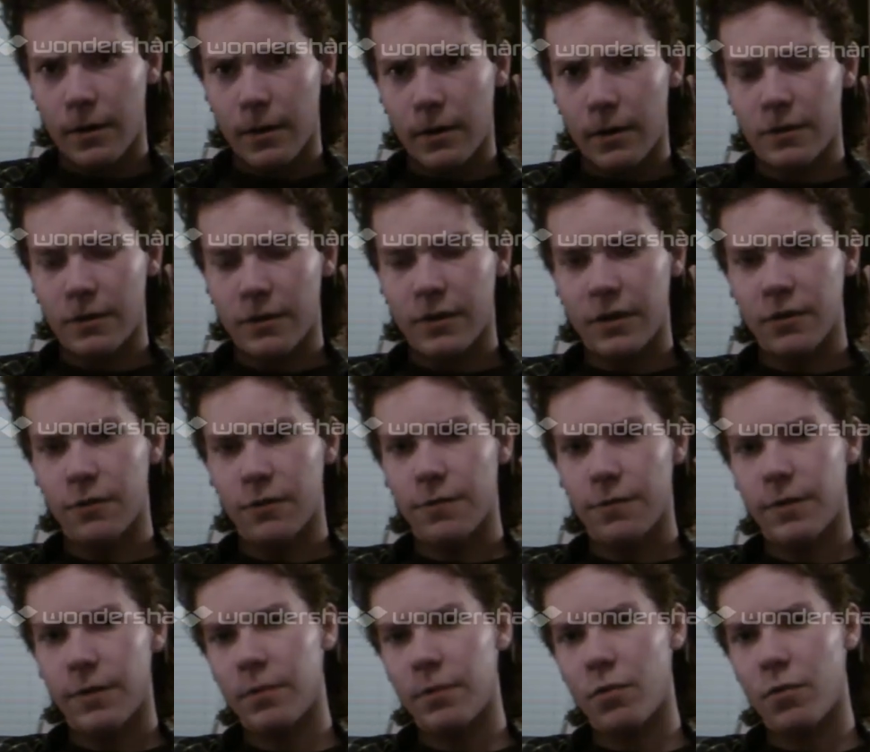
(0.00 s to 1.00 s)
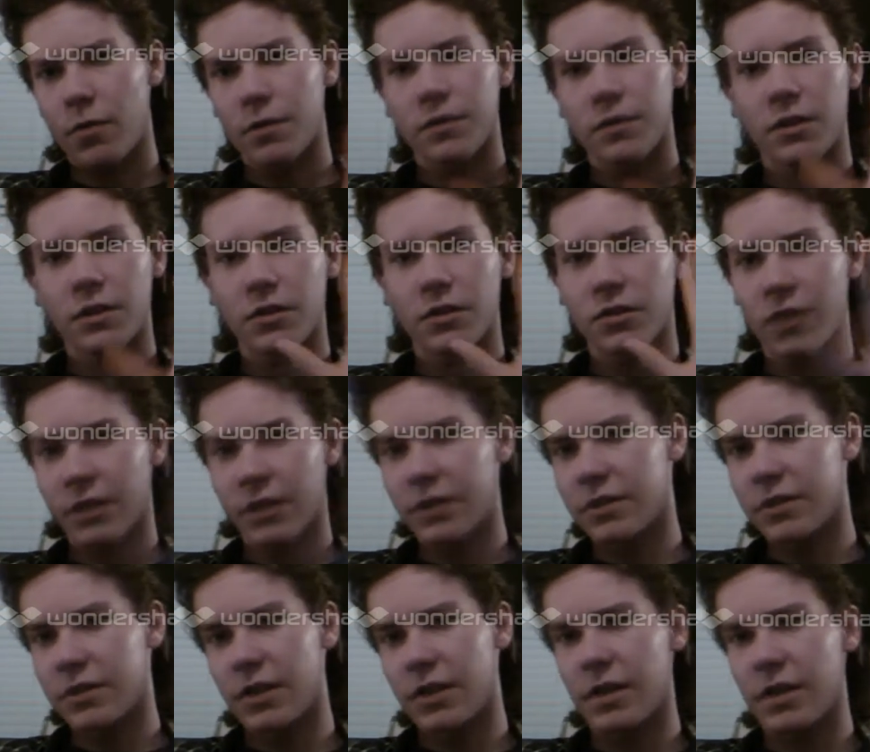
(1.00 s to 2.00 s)
Nintendo fanboys, they just like to
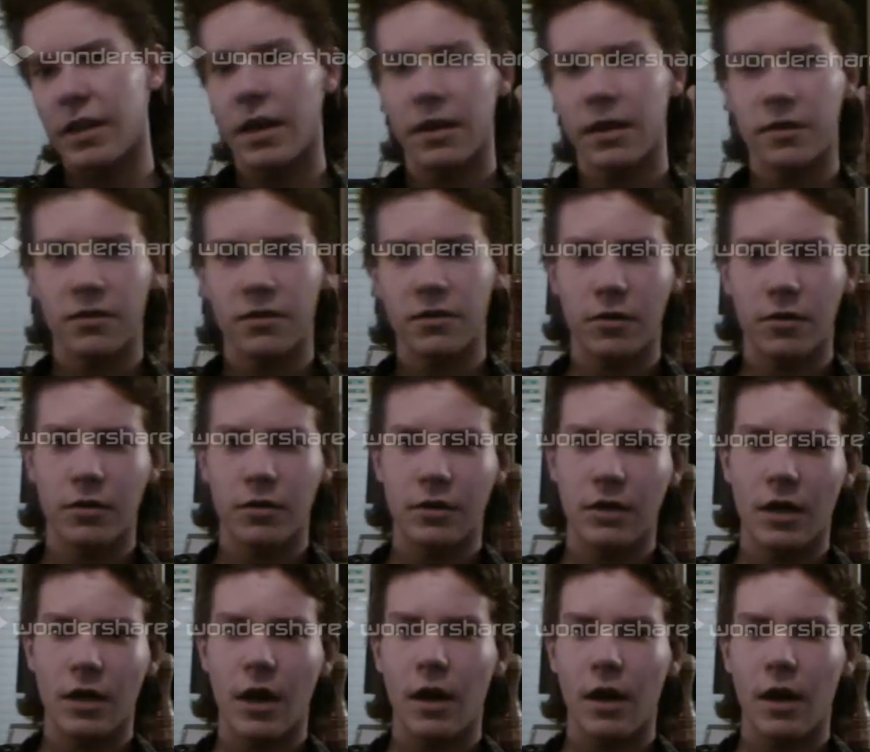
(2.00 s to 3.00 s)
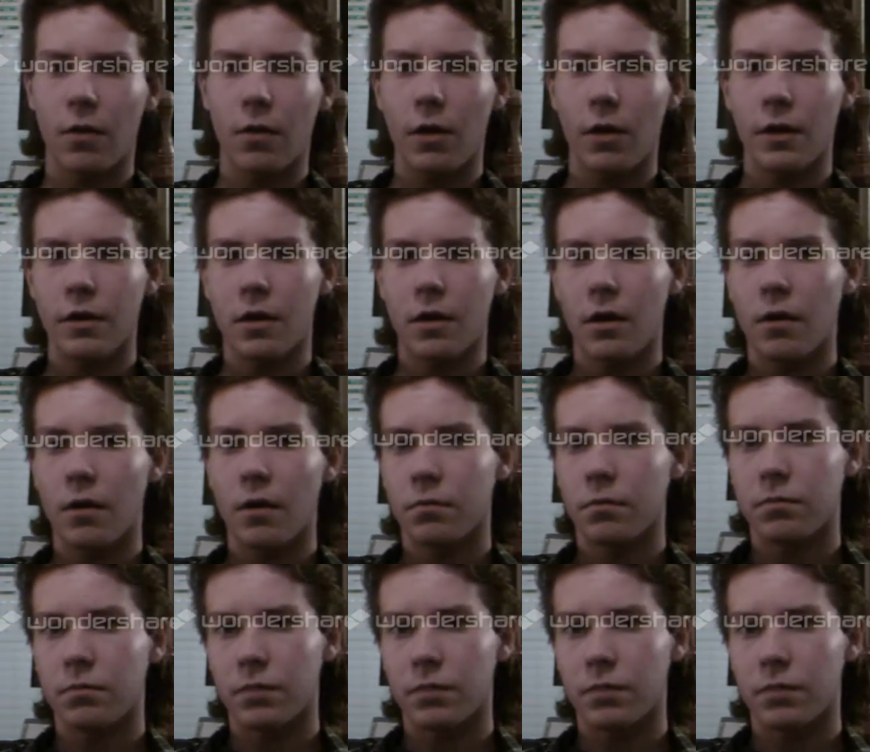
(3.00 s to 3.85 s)
say that because they're in denial right now.